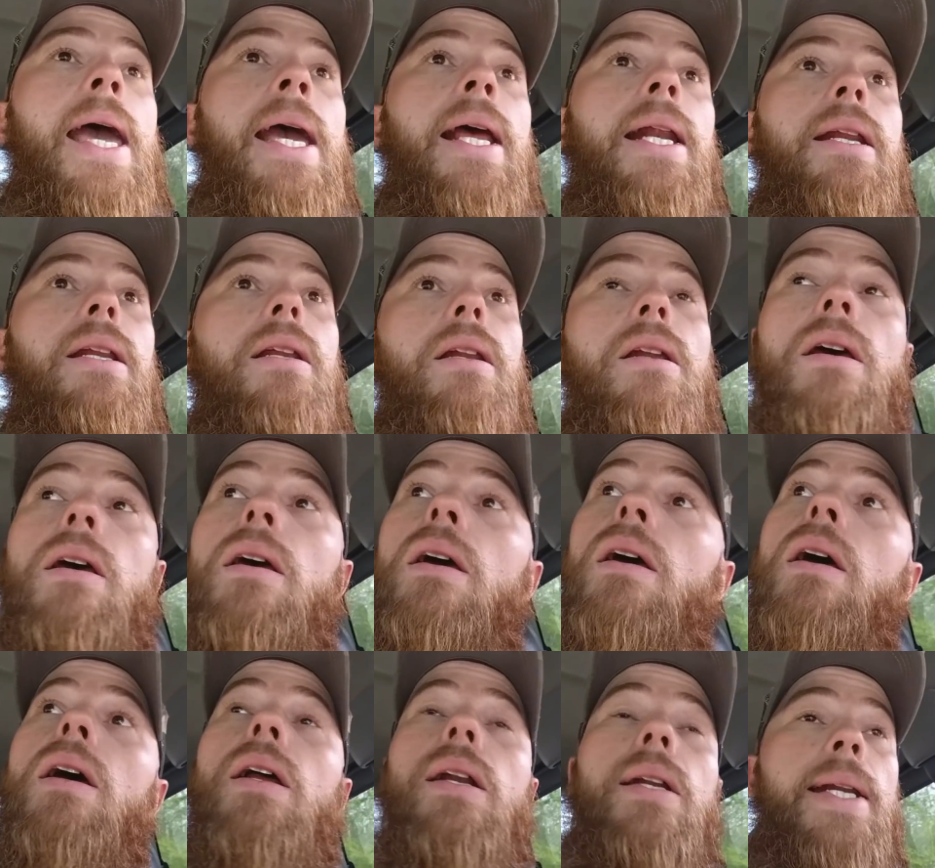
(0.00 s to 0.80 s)
And
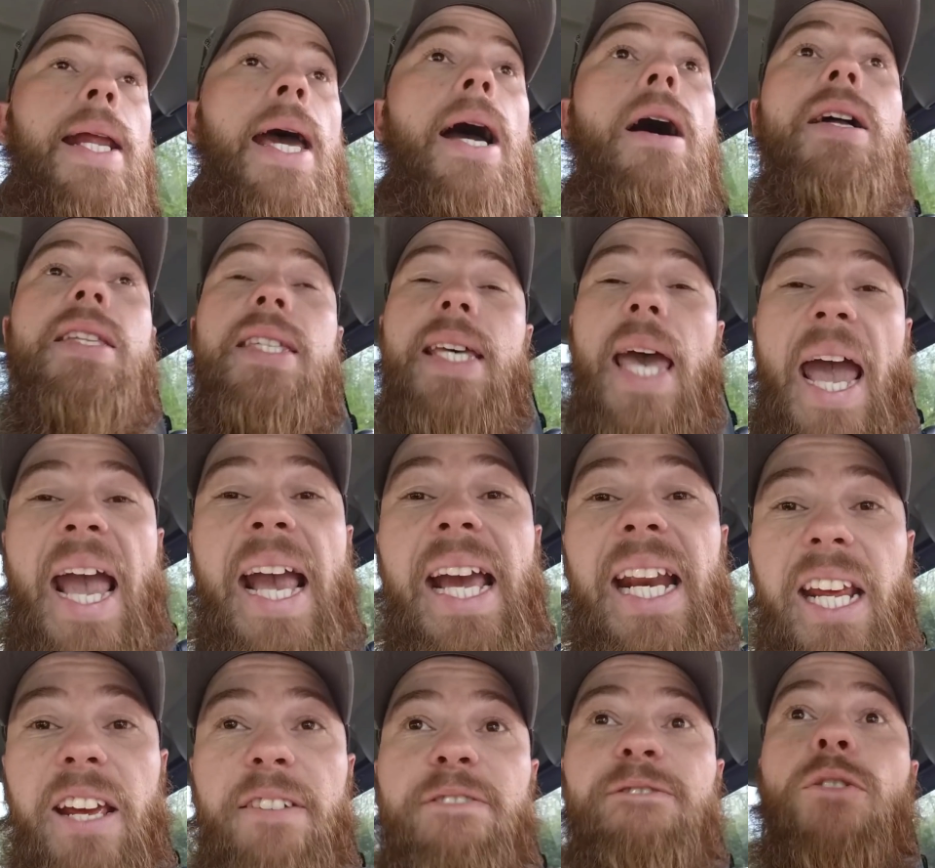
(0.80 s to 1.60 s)
now it's
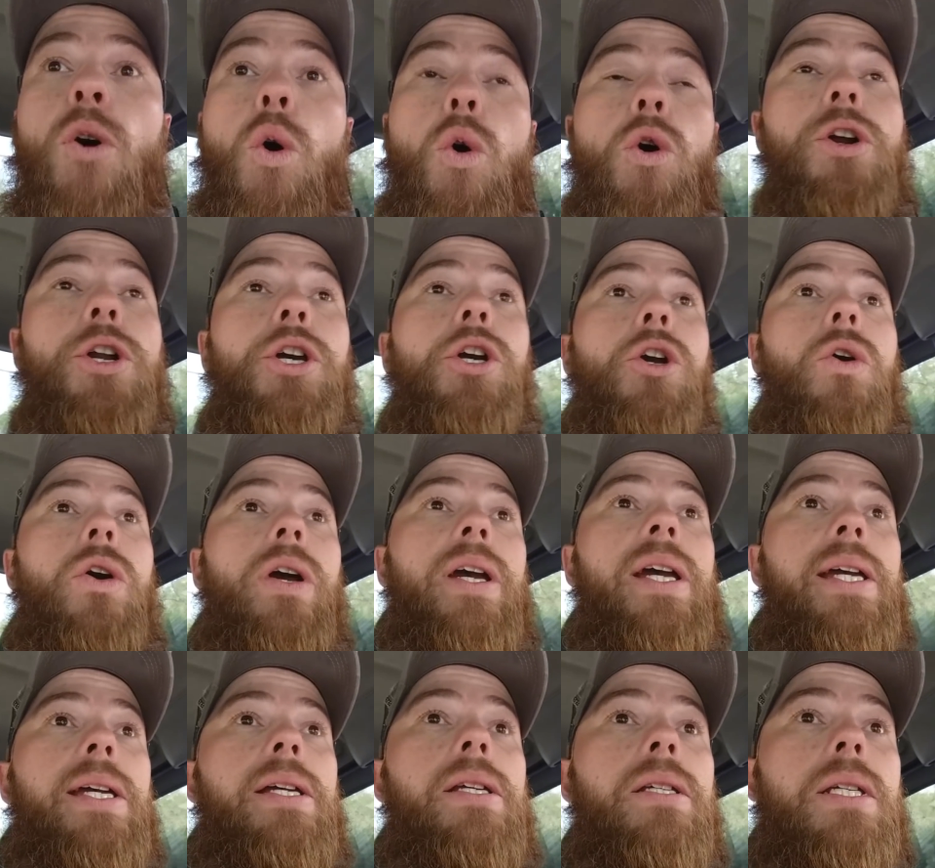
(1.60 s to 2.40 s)
84
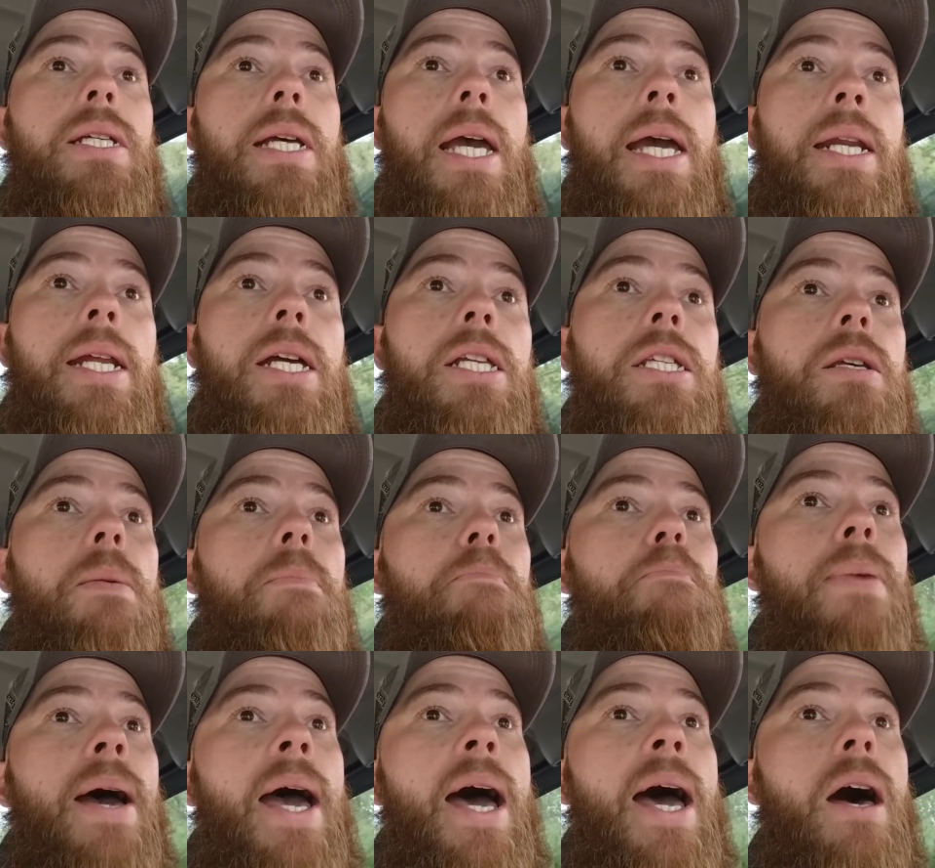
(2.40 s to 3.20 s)
degrees and it's
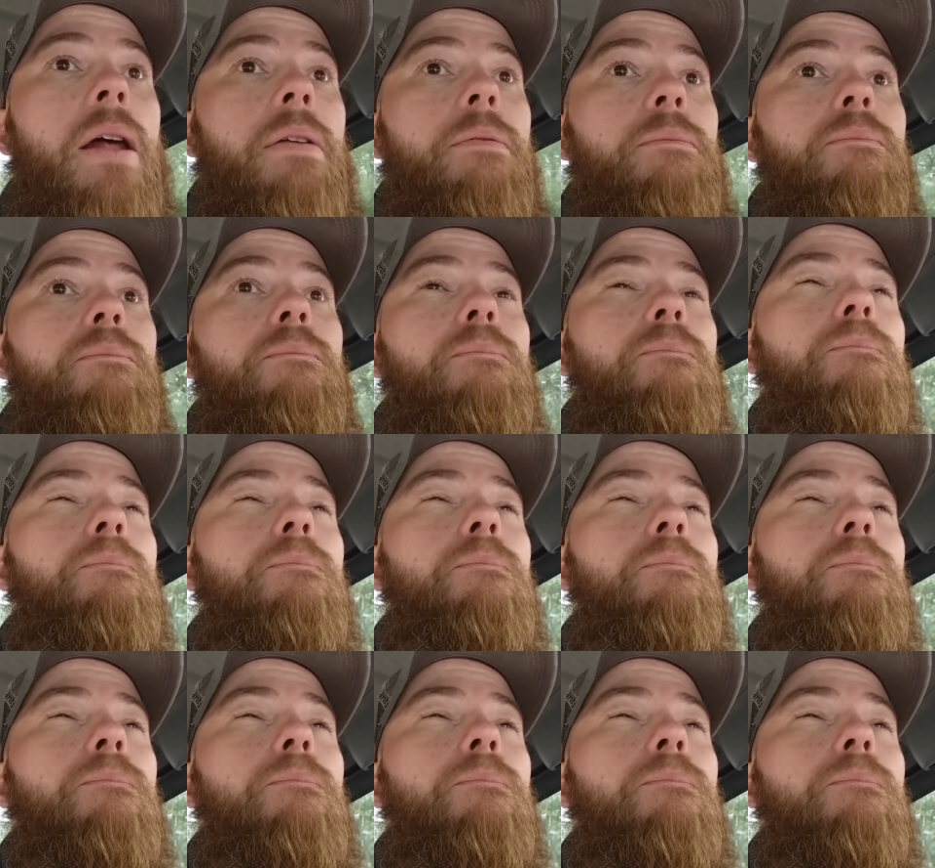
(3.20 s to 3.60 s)
about